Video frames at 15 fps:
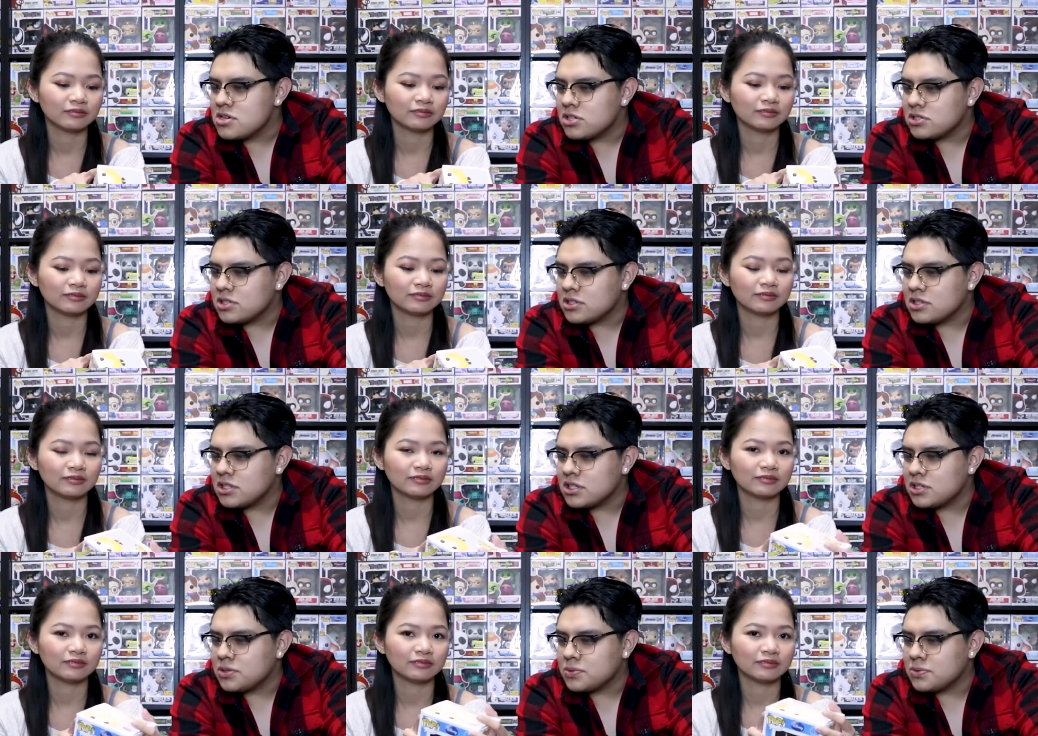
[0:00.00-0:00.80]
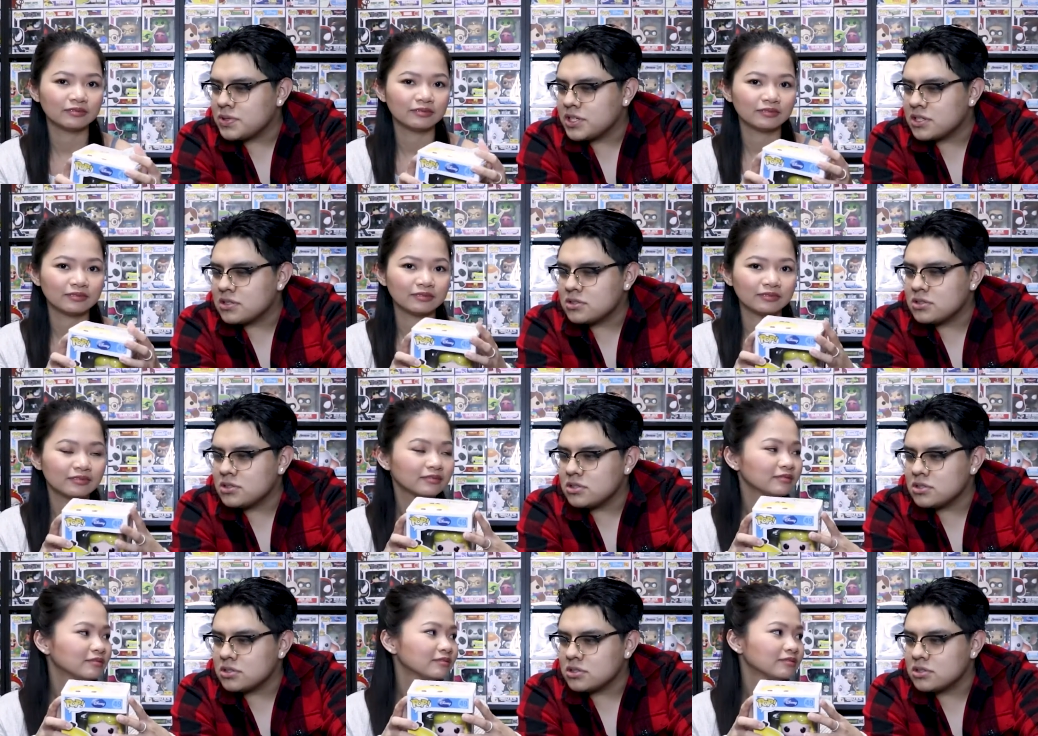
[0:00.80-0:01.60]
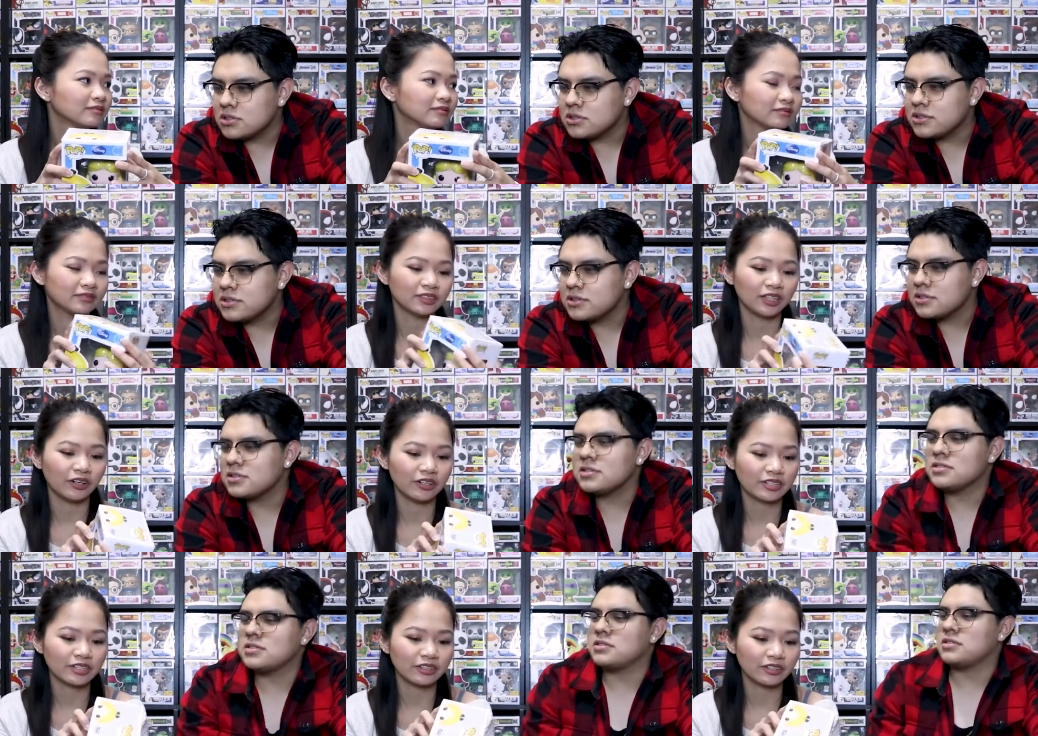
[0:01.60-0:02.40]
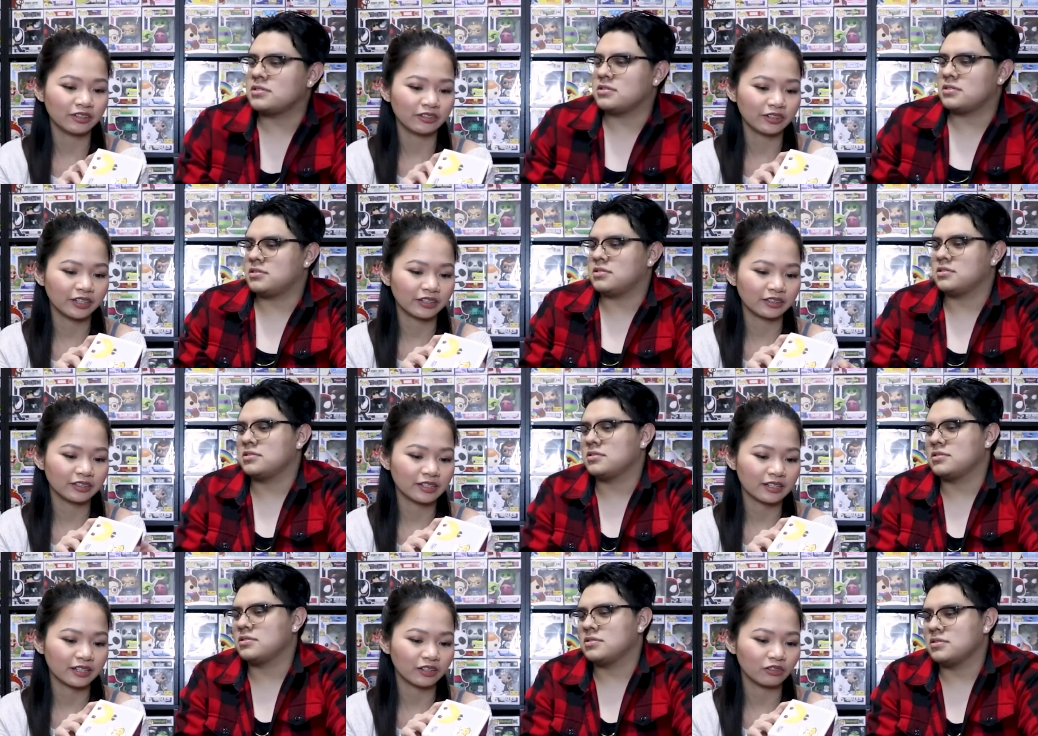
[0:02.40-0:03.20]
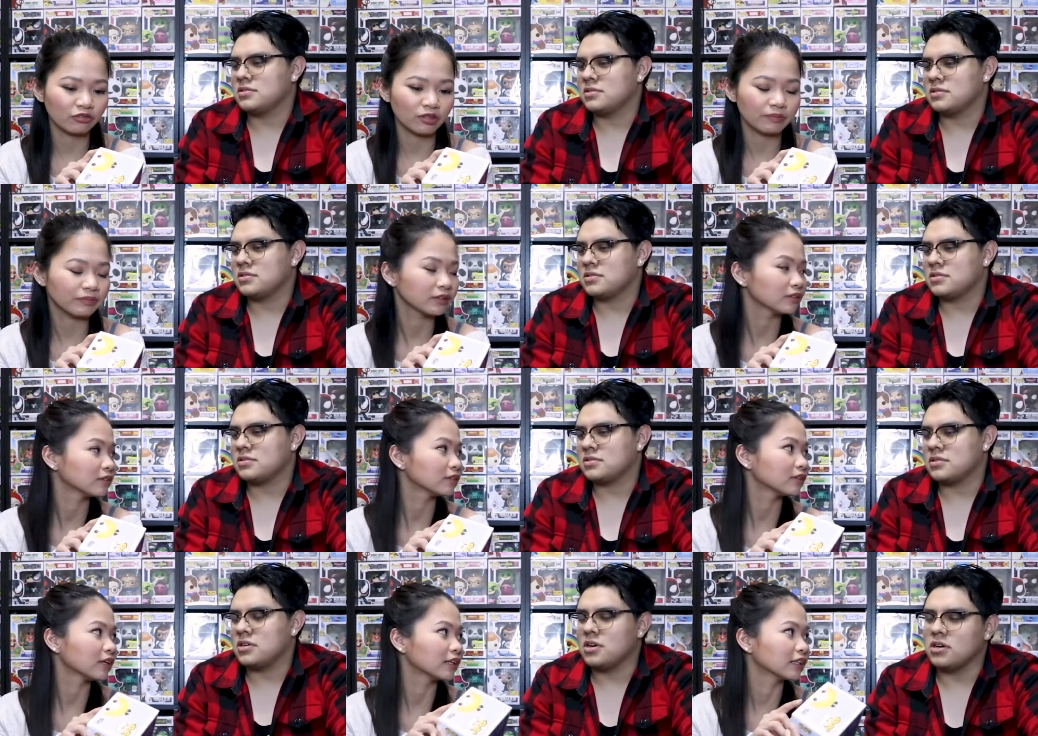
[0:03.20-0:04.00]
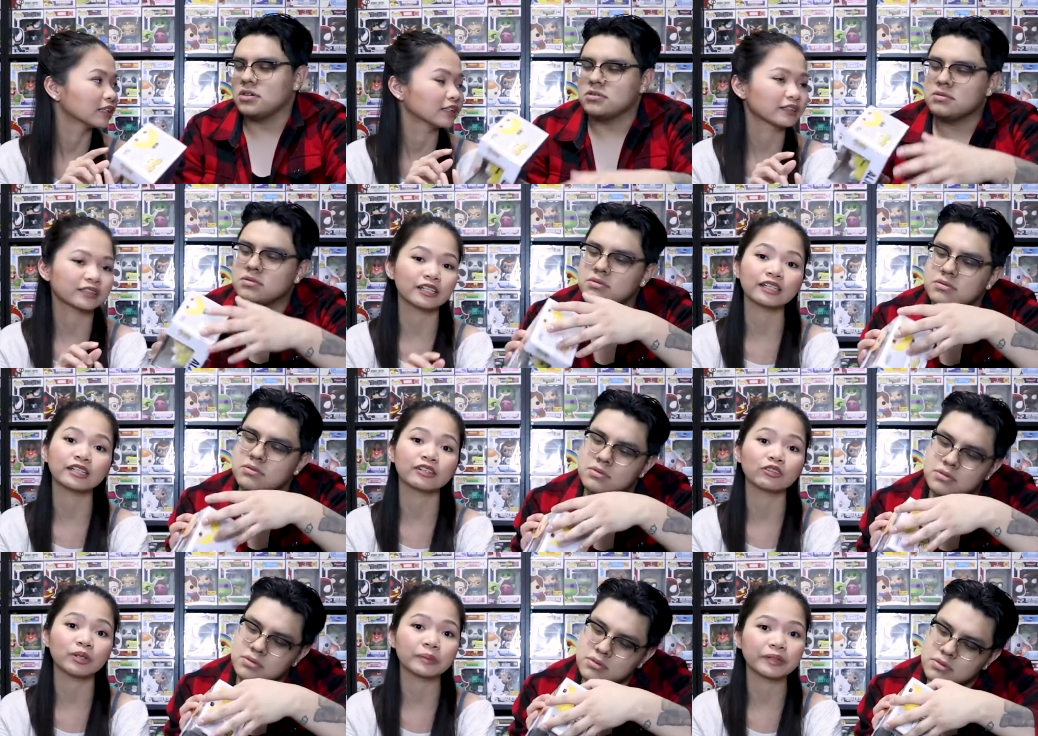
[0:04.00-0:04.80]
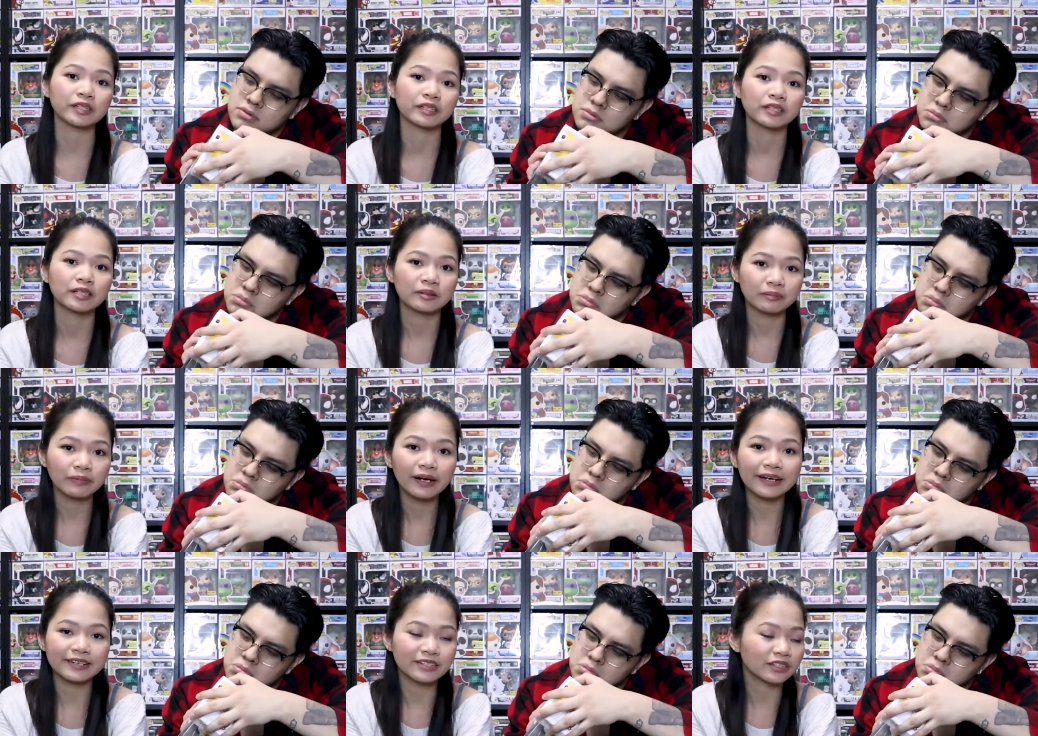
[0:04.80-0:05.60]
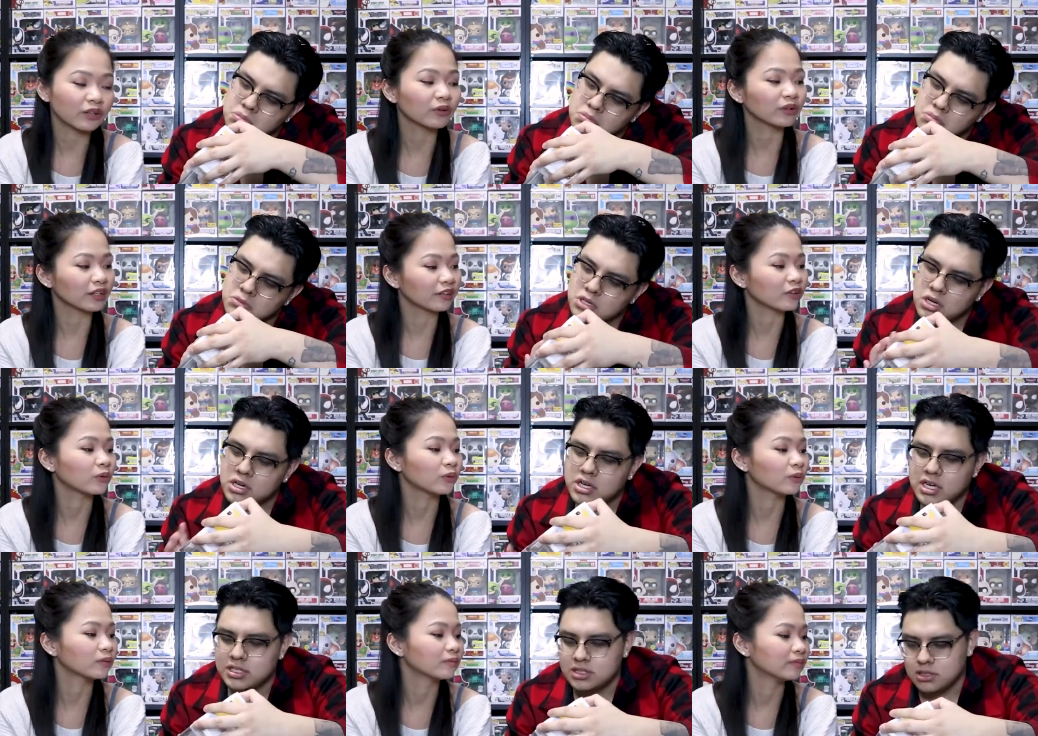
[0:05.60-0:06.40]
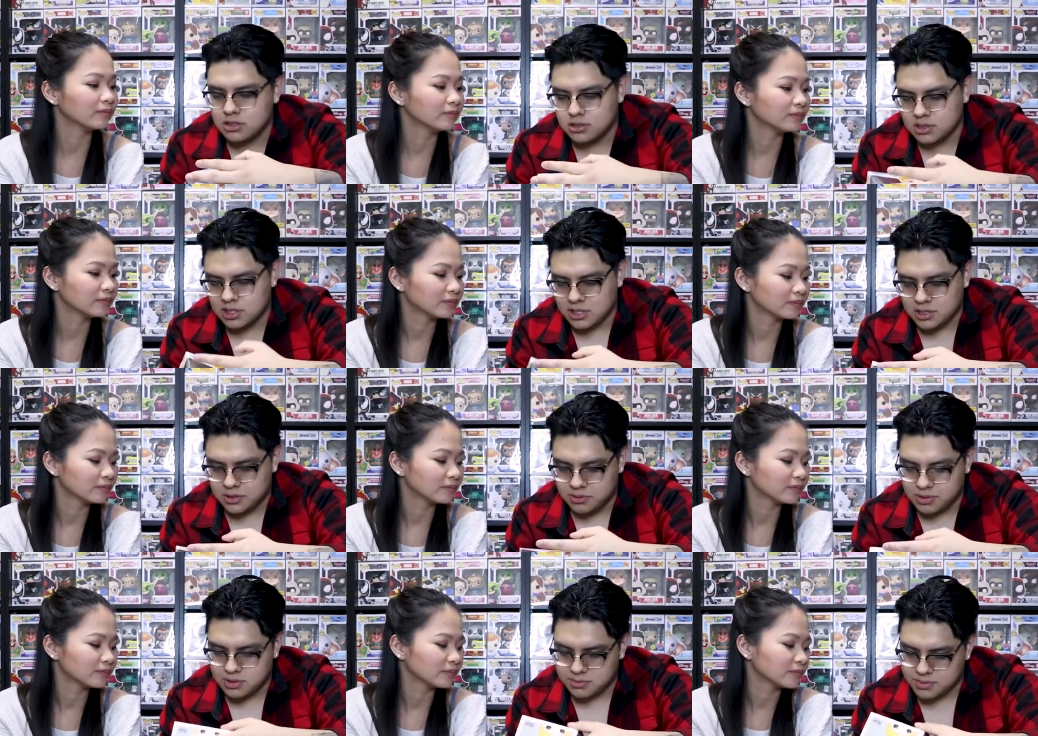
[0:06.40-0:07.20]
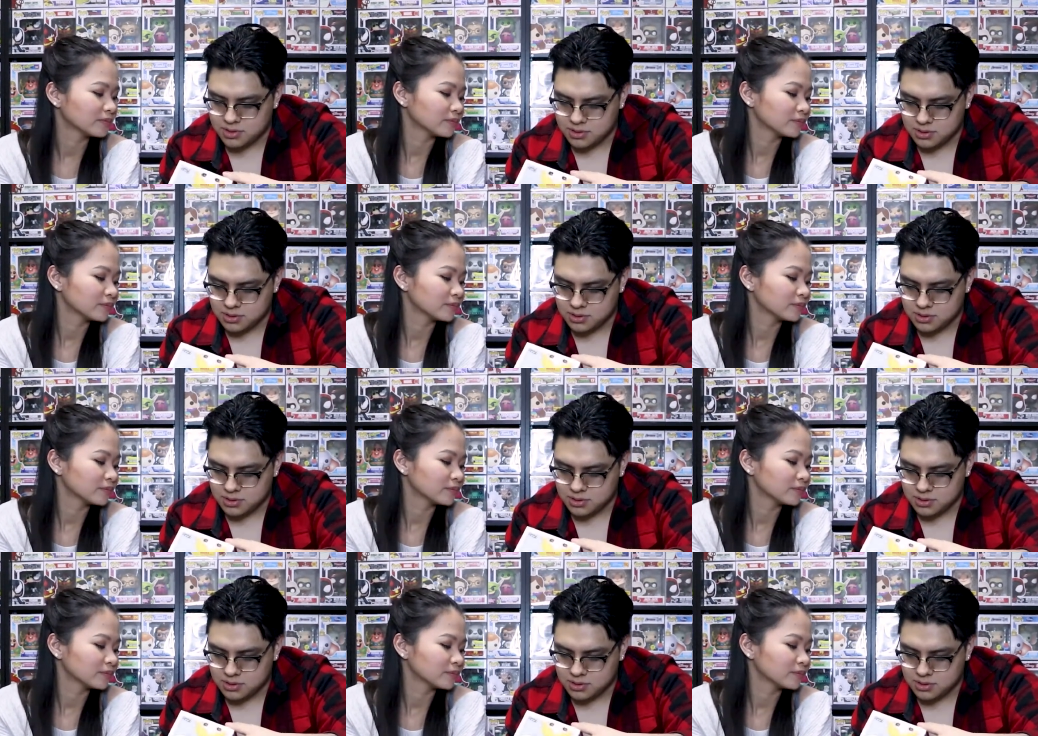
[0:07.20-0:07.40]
Speaker 1: there's a little wrinkle.
Speaker 2: No, it's not a wrinkle. It's like a rip, oh. a little tiny rip, but it's still Oh yeah, it's a little
Speaker 1: tiny rip.